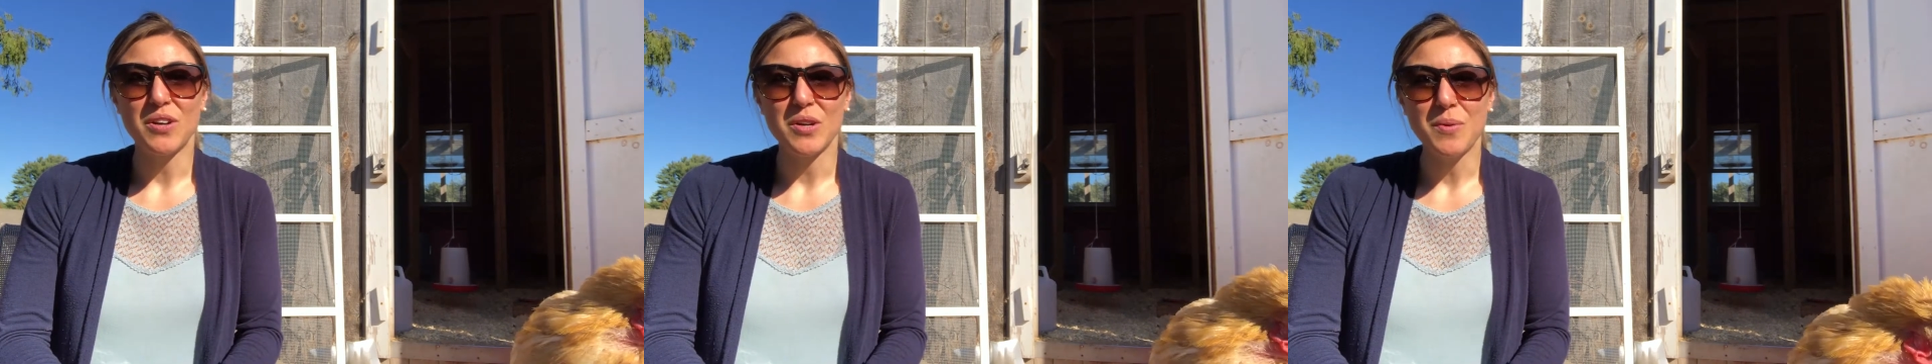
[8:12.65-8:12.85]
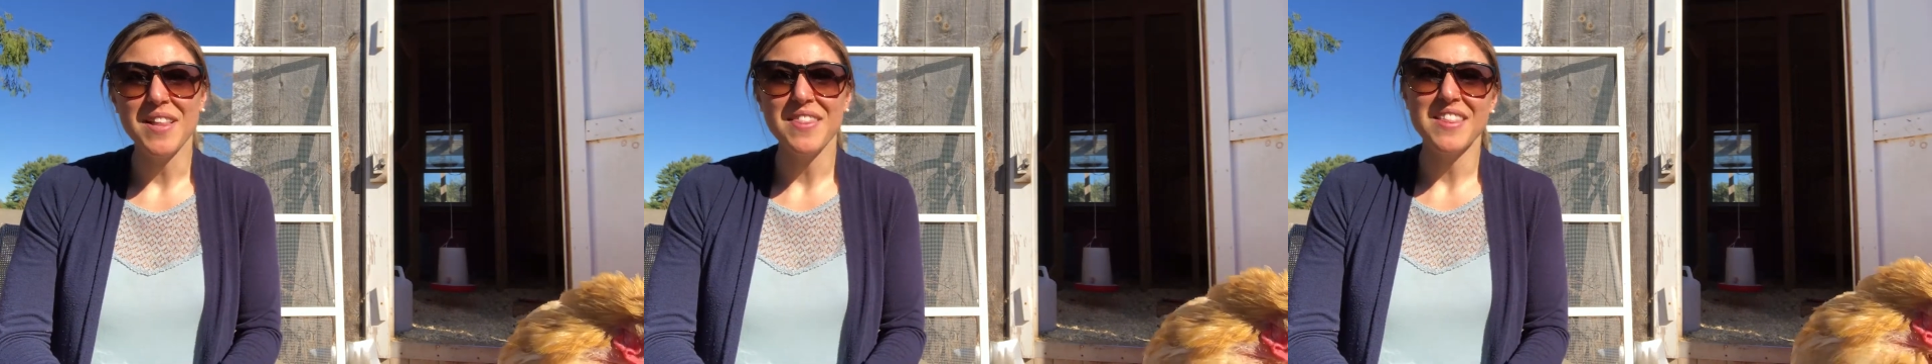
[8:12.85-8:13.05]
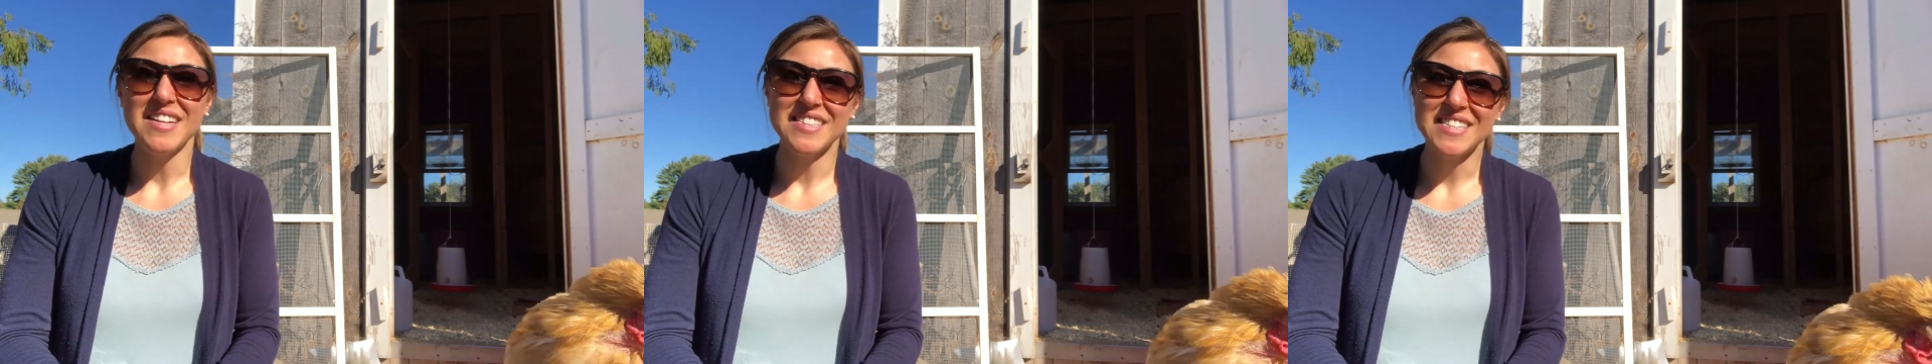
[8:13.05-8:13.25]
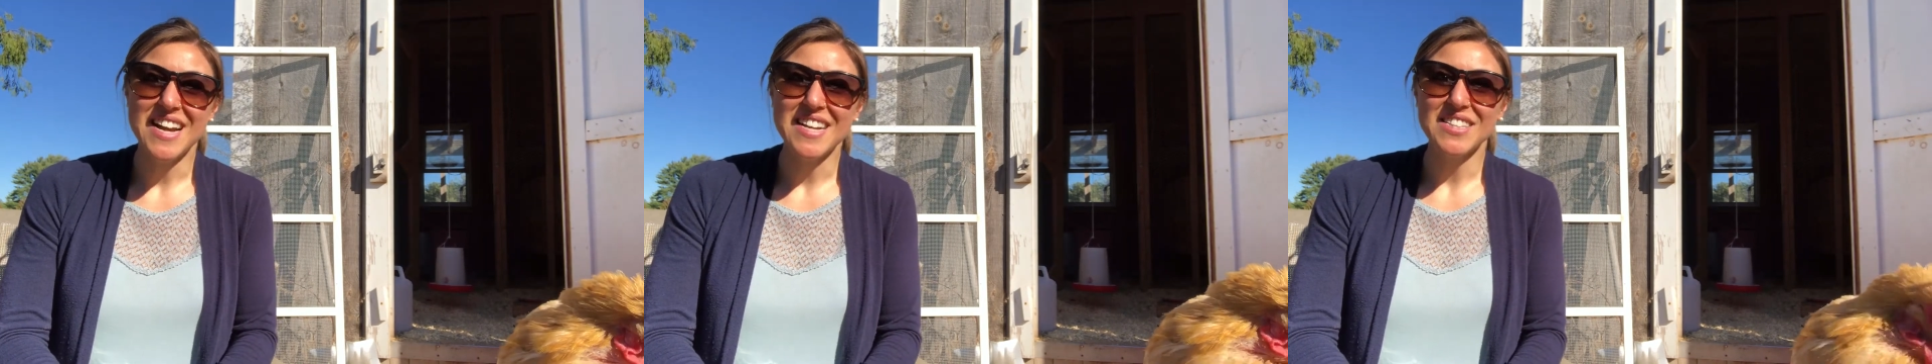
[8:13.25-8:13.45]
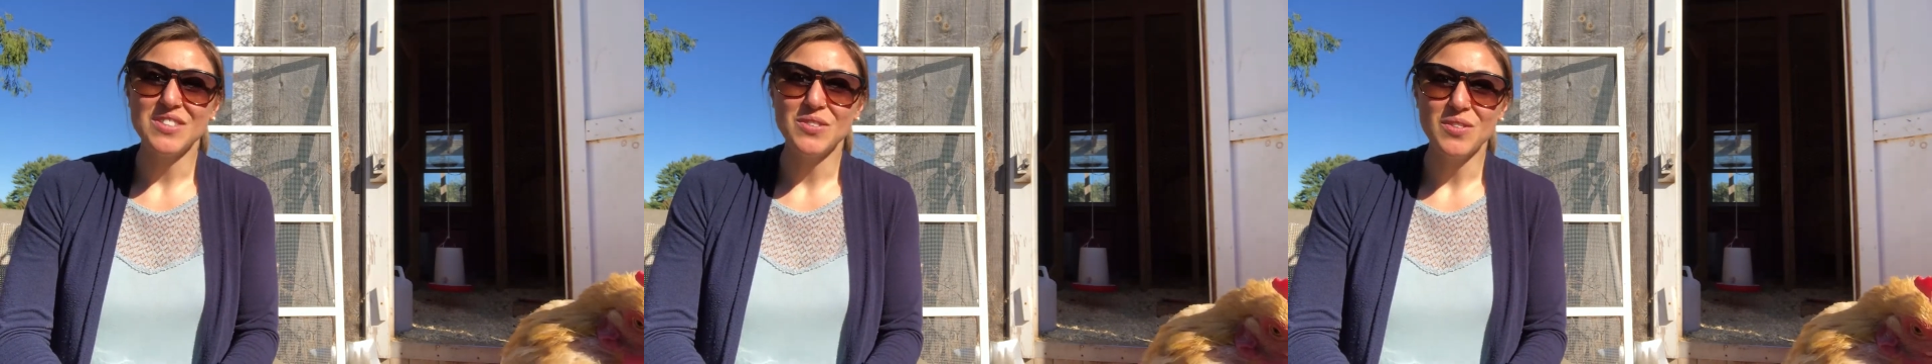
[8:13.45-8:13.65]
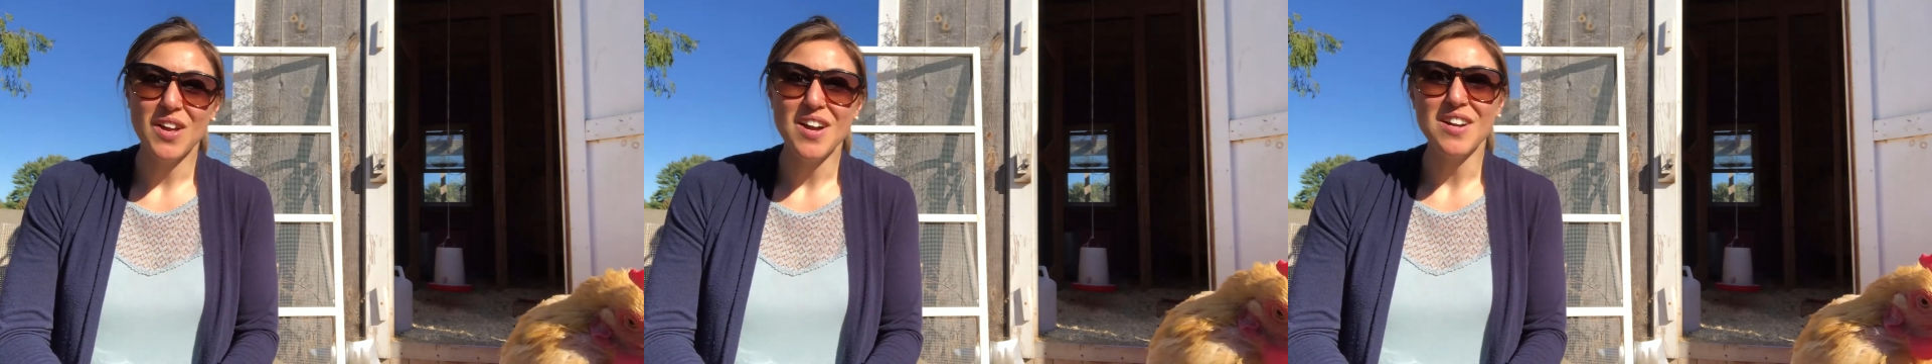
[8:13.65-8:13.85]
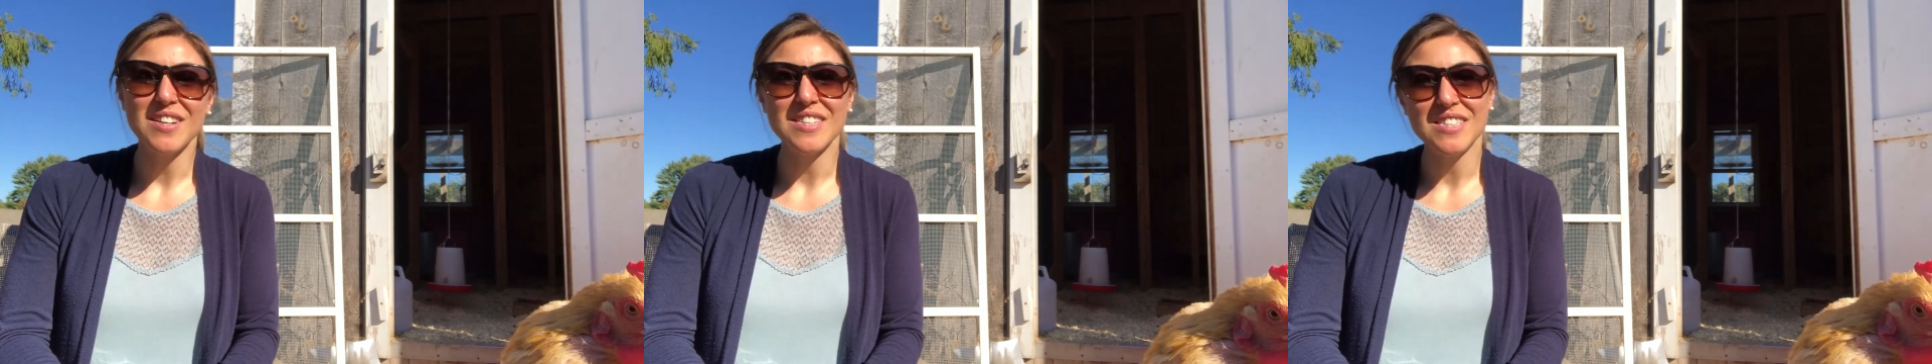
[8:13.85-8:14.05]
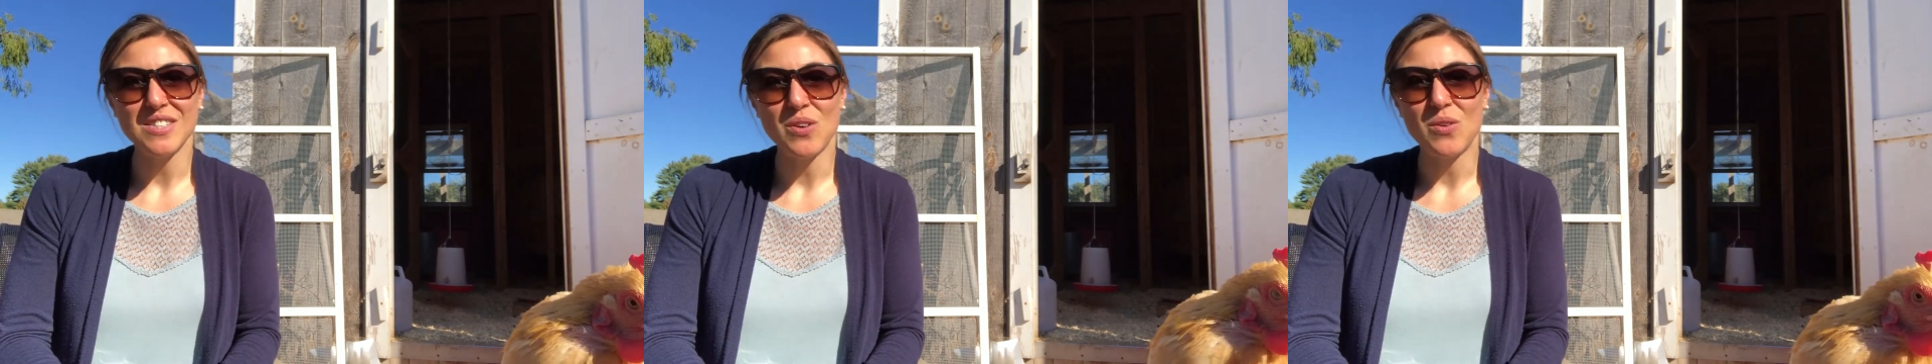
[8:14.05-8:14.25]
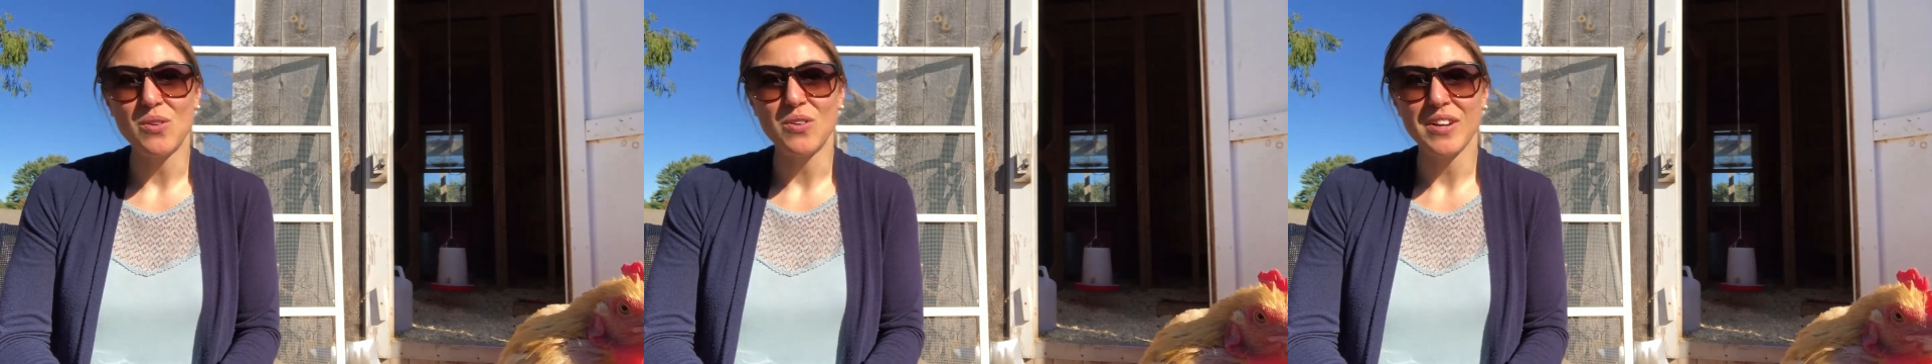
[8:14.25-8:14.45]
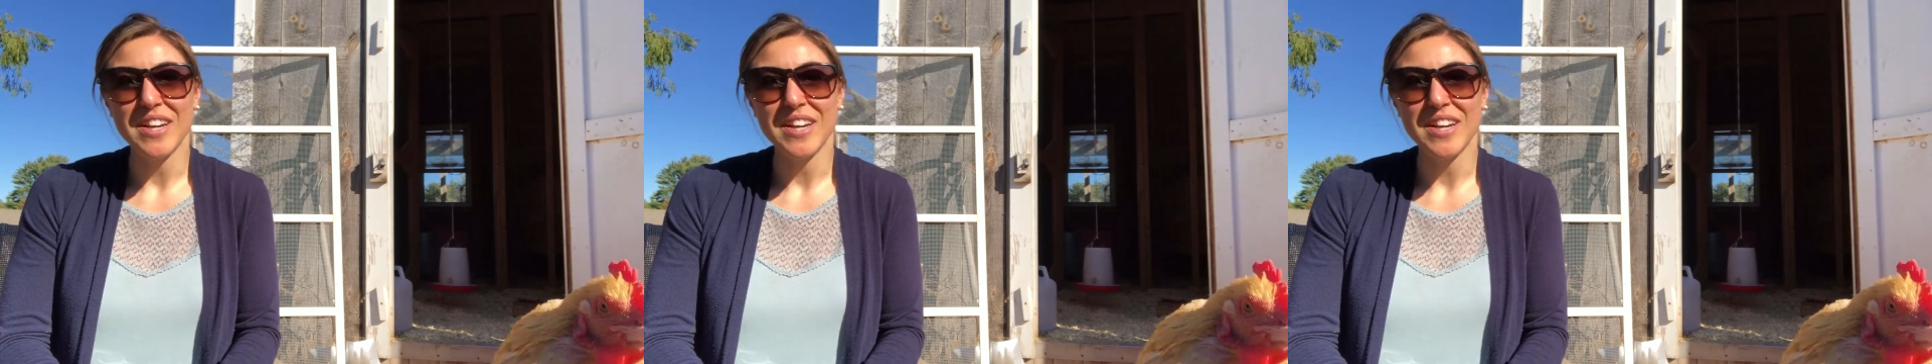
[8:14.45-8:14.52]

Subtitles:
one that's not too long and snory.